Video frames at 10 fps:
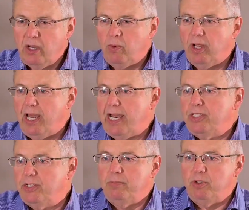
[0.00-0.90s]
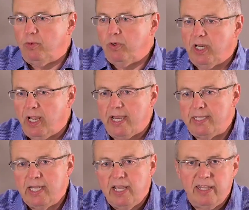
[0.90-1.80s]
Well, ask them to
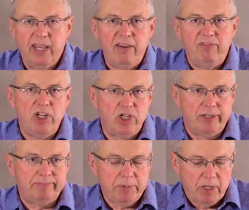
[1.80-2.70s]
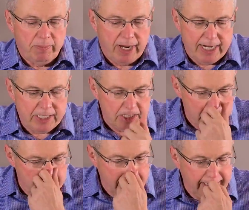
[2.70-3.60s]
realize their vision by
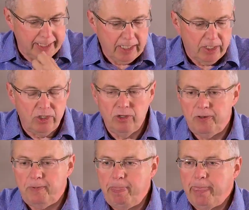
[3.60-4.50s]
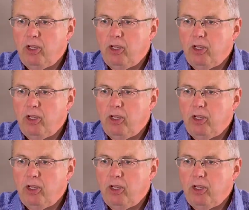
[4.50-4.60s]
assisting you.